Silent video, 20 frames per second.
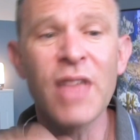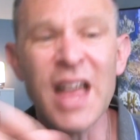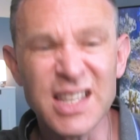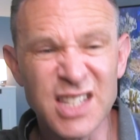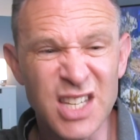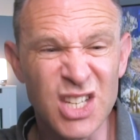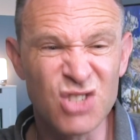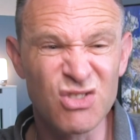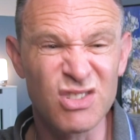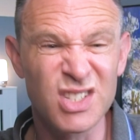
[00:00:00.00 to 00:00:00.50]

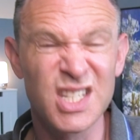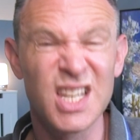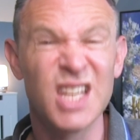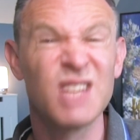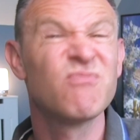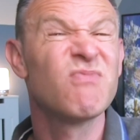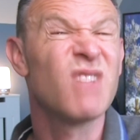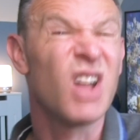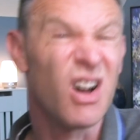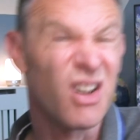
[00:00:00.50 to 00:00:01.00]
that's
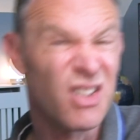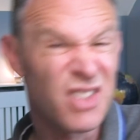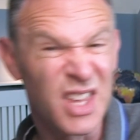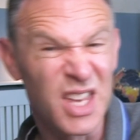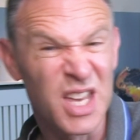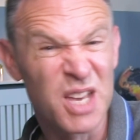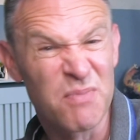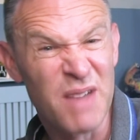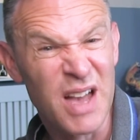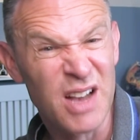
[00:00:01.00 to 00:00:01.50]
interesting, I'll
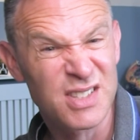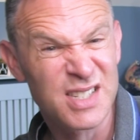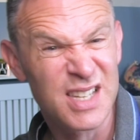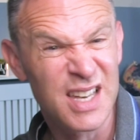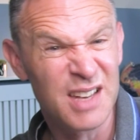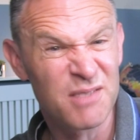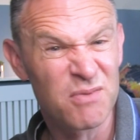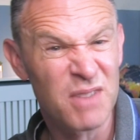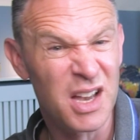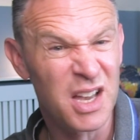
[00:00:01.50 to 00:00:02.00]
think about
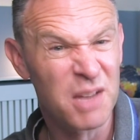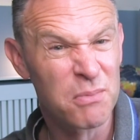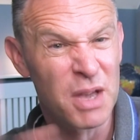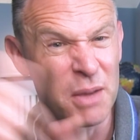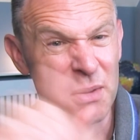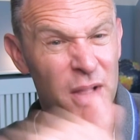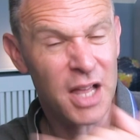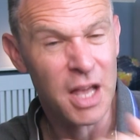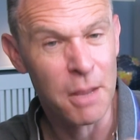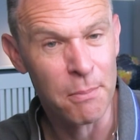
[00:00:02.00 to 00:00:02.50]
it and
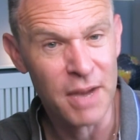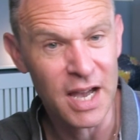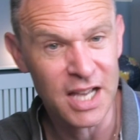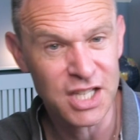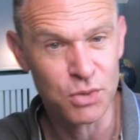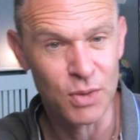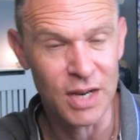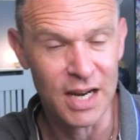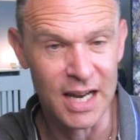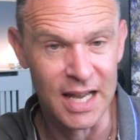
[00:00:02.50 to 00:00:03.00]
maybe I'll come
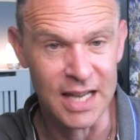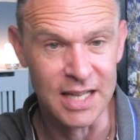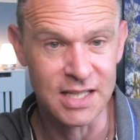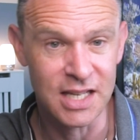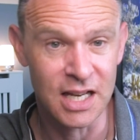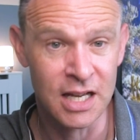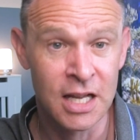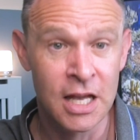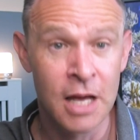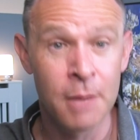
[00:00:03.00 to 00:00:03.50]
back to it
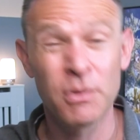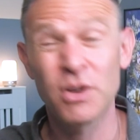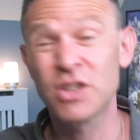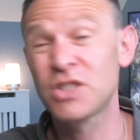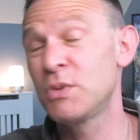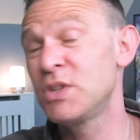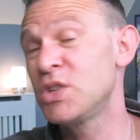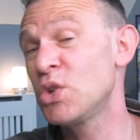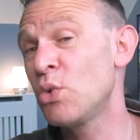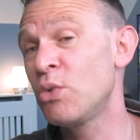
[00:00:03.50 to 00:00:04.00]
later.
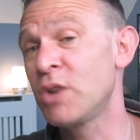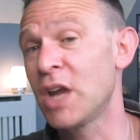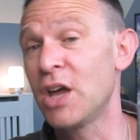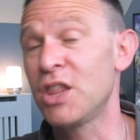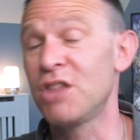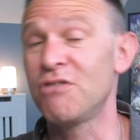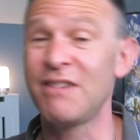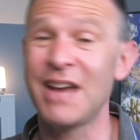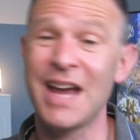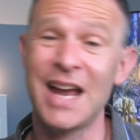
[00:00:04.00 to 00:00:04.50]
Because we all know
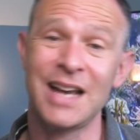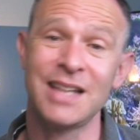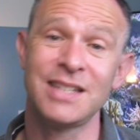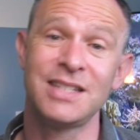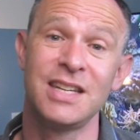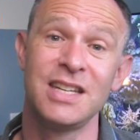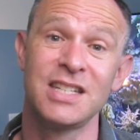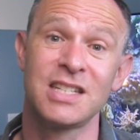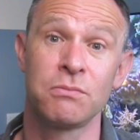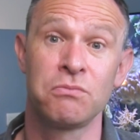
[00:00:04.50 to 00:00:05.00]
the
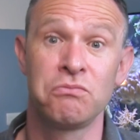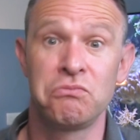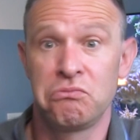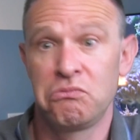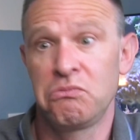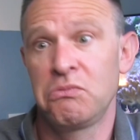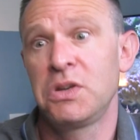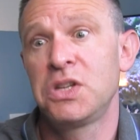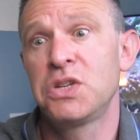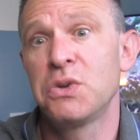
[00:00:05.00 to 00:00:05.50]
reality is, and
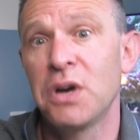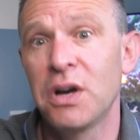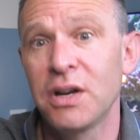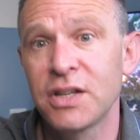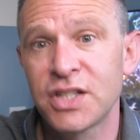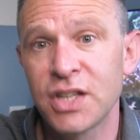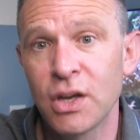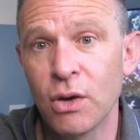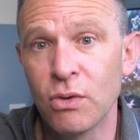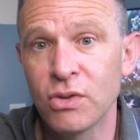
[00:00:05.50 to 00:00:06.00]
we'll do it
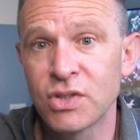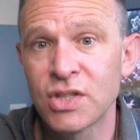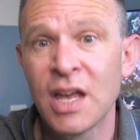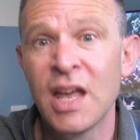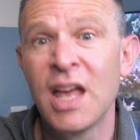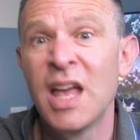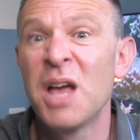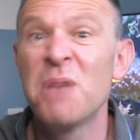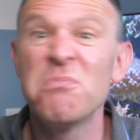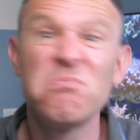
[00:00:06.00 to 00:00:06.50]
ourselves,
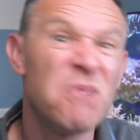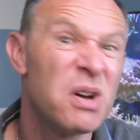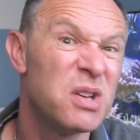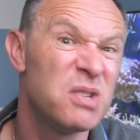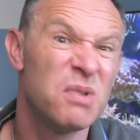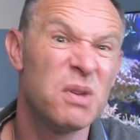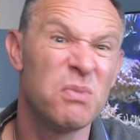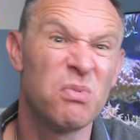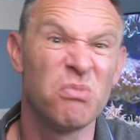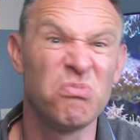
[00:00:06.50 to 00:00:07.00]

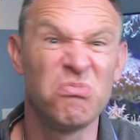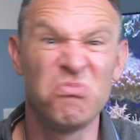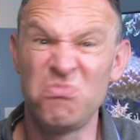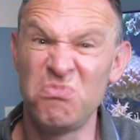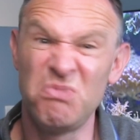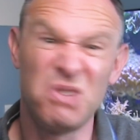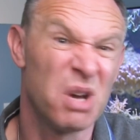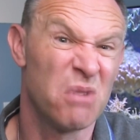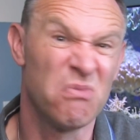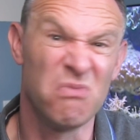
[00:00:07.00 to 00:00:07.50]
most people
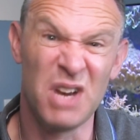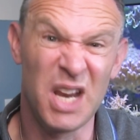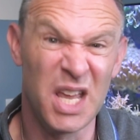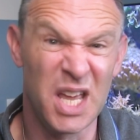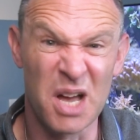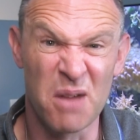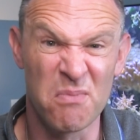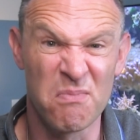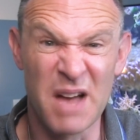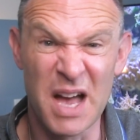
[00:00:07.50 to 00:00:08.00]
don't really
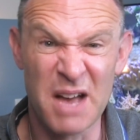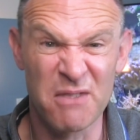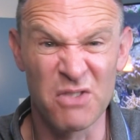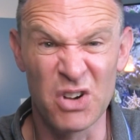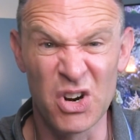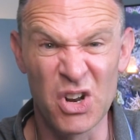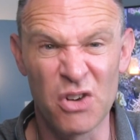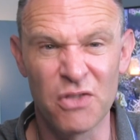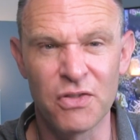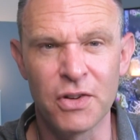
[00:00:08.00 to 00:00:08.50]
come back
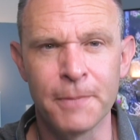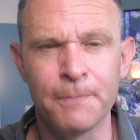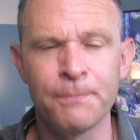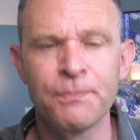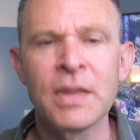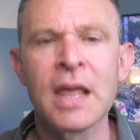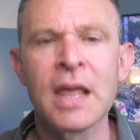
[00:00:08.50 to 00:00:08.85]
very often.